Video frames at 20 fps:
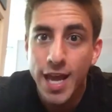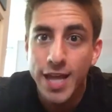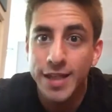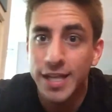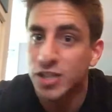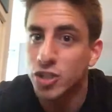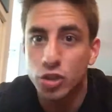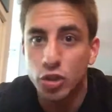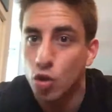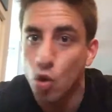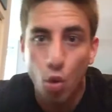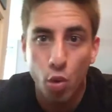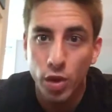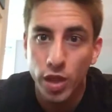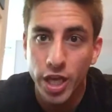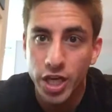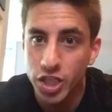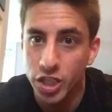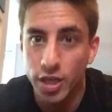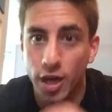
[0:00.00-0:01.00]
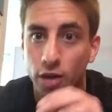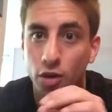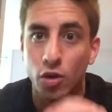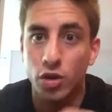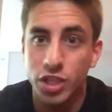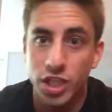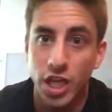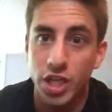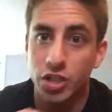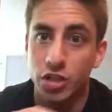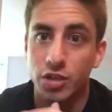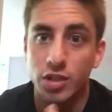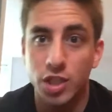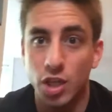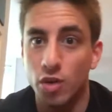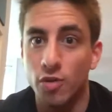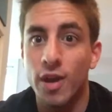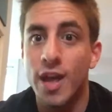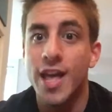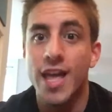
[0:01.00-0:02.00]
that's just a correlation not a causation
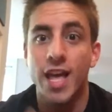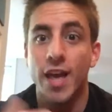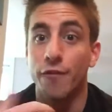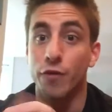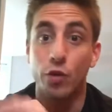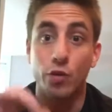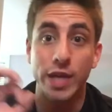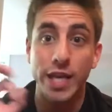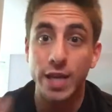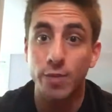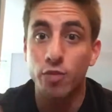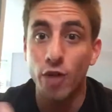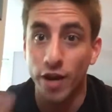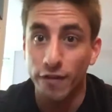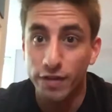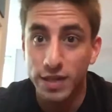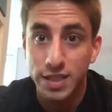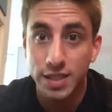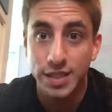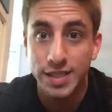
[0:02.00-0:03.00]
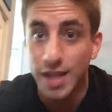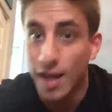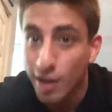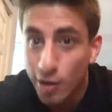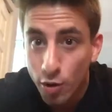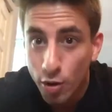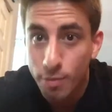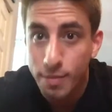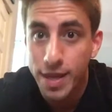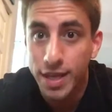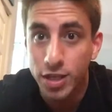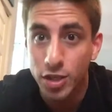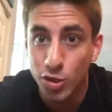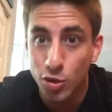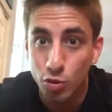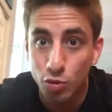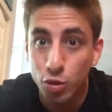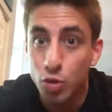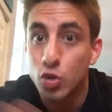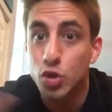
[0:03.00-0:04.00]
so if you eat breakfast it's not going to make
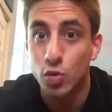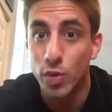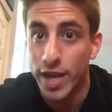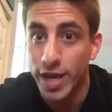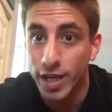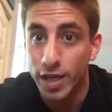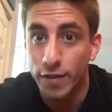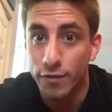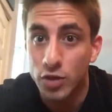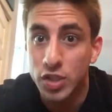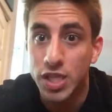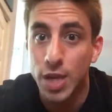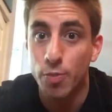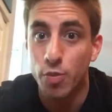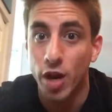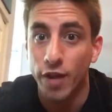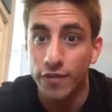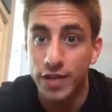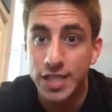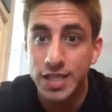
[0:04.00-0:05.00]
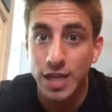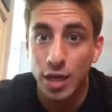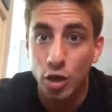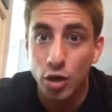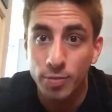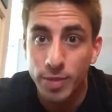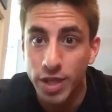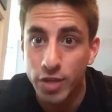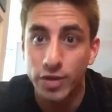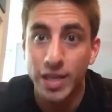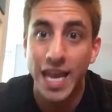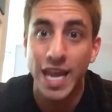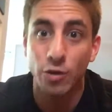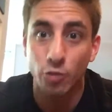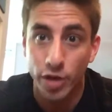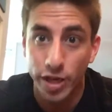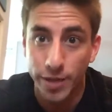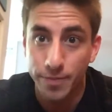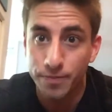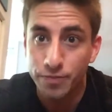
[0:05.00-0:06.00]
you lose weight if you skip breakfast it's not going to make you gain
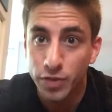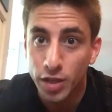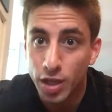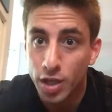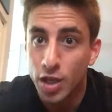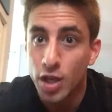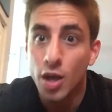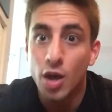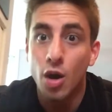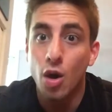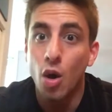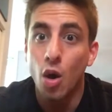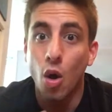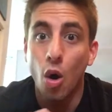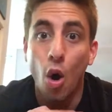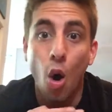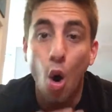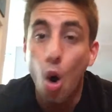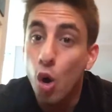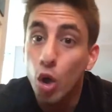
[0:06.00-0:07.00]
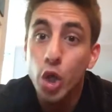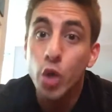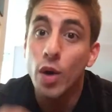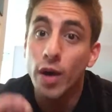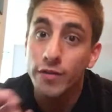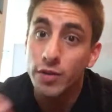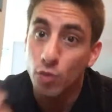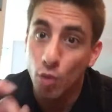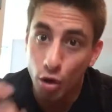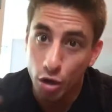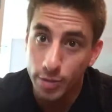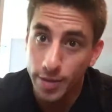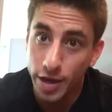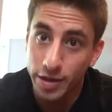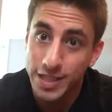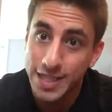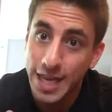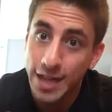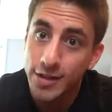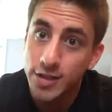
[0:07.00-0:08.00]
weight all you have to worry about
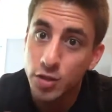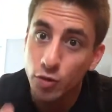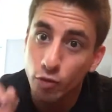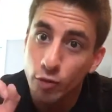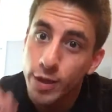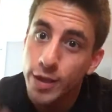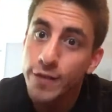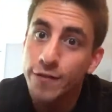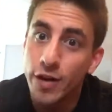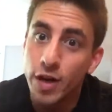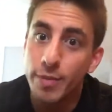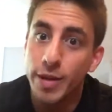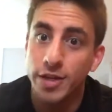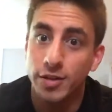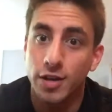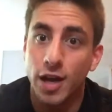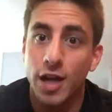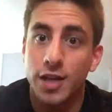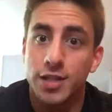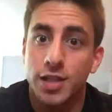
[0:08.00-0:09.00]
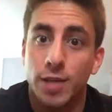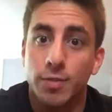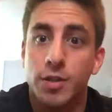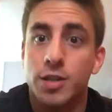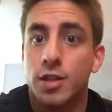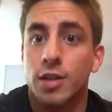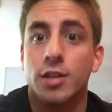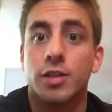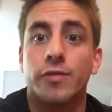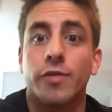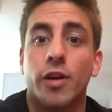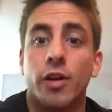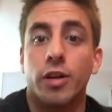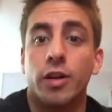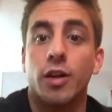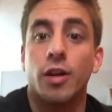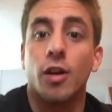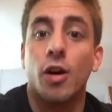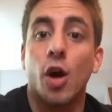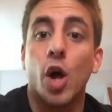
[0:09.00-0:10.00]
this highlights a really fundamental concept this thing is
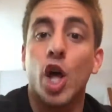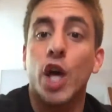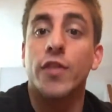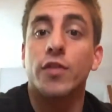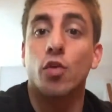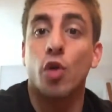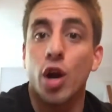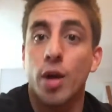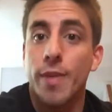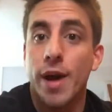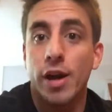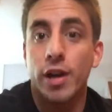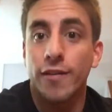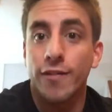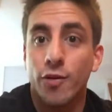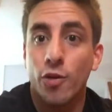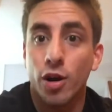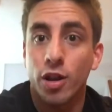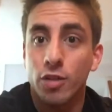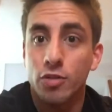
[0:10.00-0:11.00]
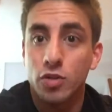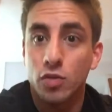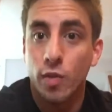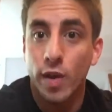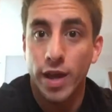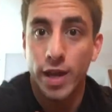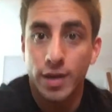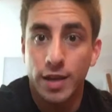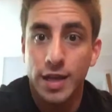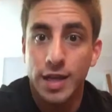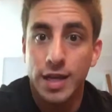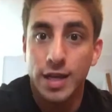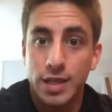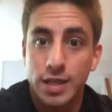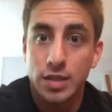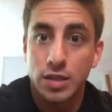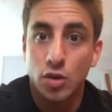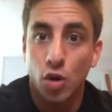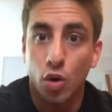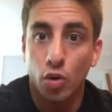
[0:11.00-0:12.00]
falling all you have to worry about if you want to lose weight
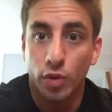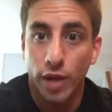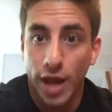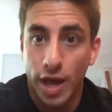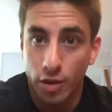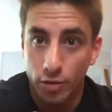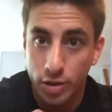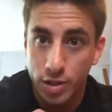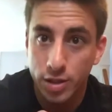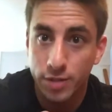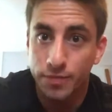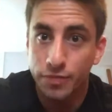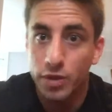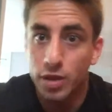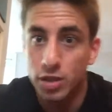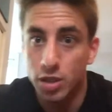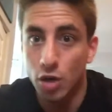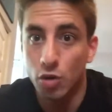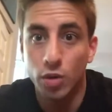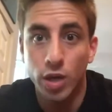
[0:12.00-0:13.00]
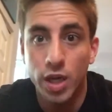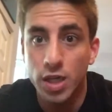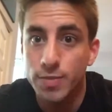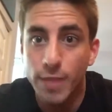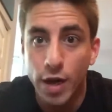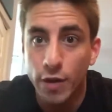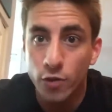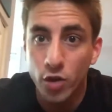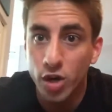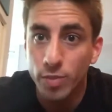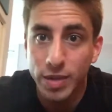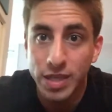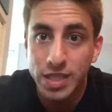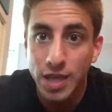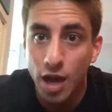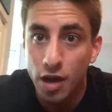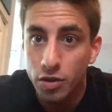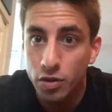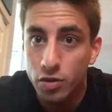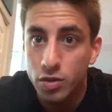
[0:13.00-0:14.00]
is total calories so it doesn't matter if you're eating
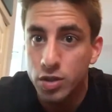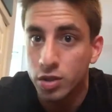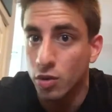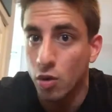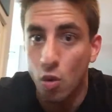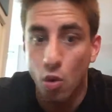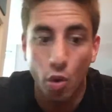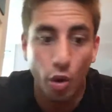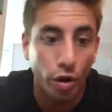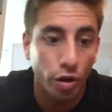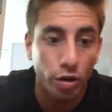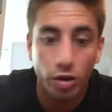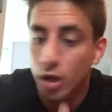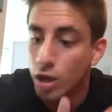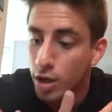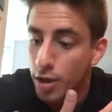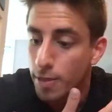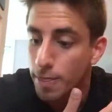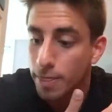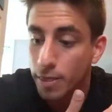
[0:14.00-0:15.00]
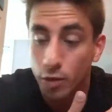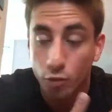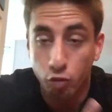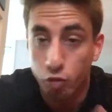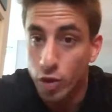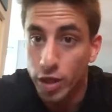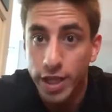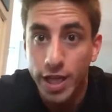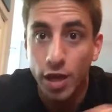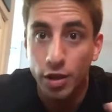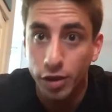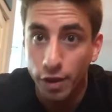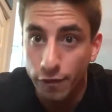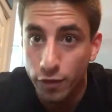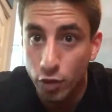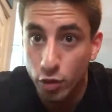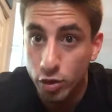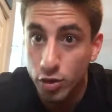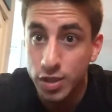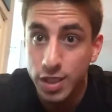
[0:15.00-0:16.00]
mcdonald's or really healthy
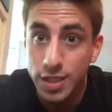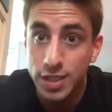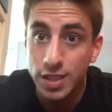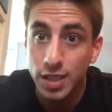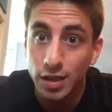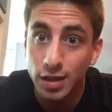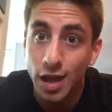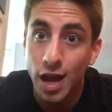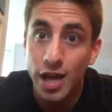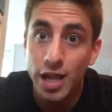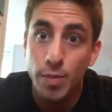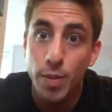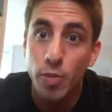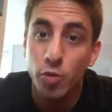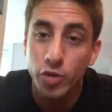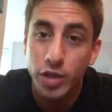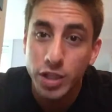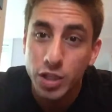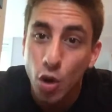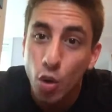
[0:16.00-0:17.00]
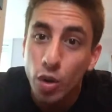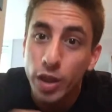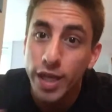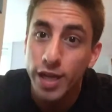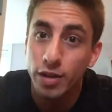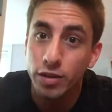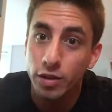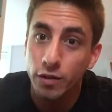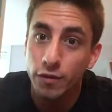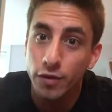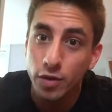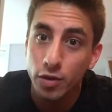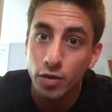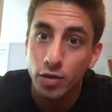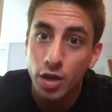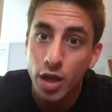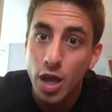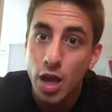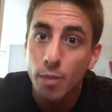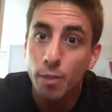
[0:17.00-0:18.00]
food. You'll see this a lot. The people eat totally healthy
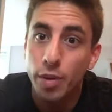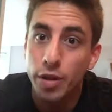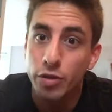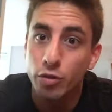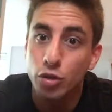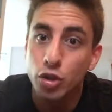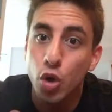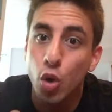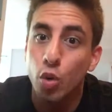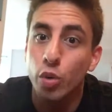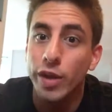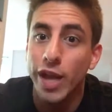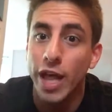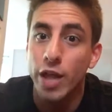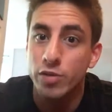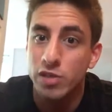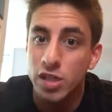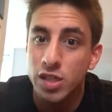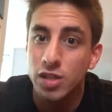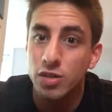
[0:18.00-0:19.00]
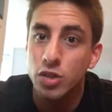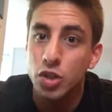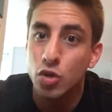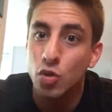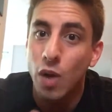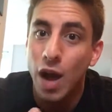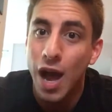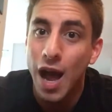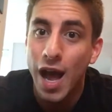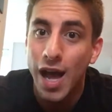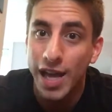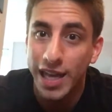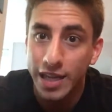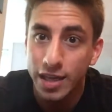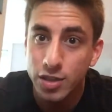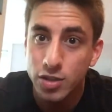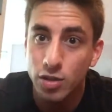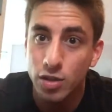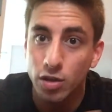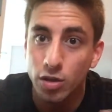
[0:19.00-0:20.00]
food, but their total calories are still too high,
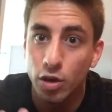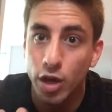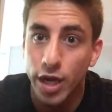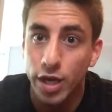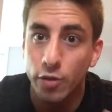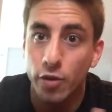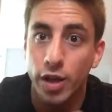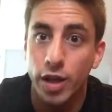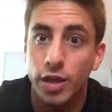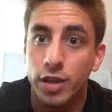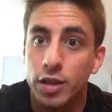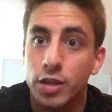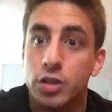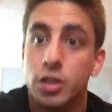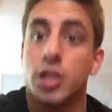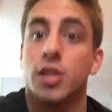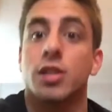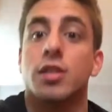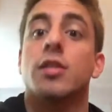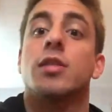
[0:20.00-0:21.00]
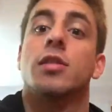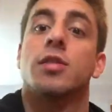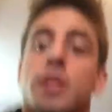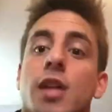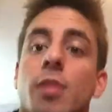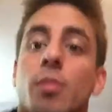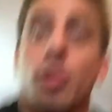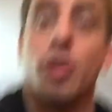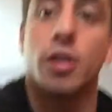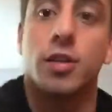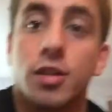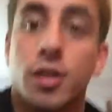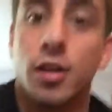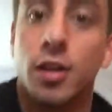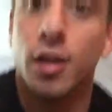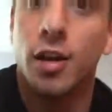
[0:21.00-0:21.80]
so they're gaining weight. Jesus, stay in place.